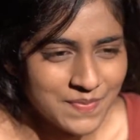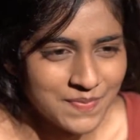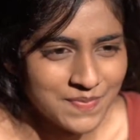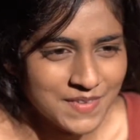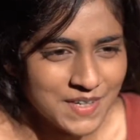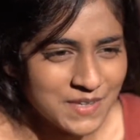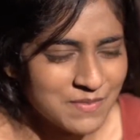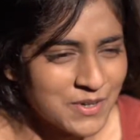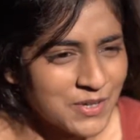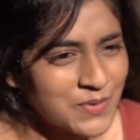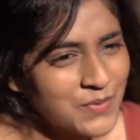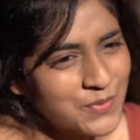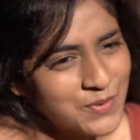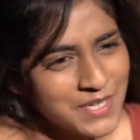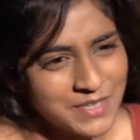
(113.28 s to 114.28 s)
Now, come on,
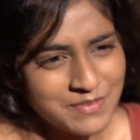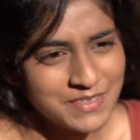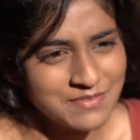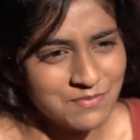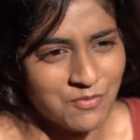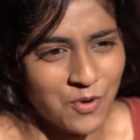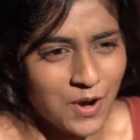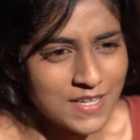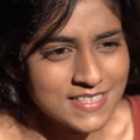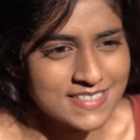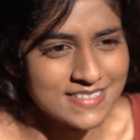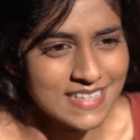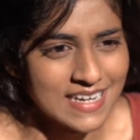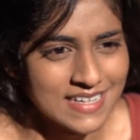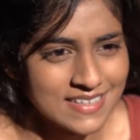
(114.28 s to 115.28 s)
who even wants
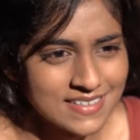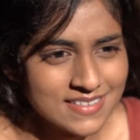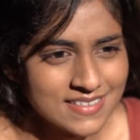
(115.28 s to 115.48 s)
that?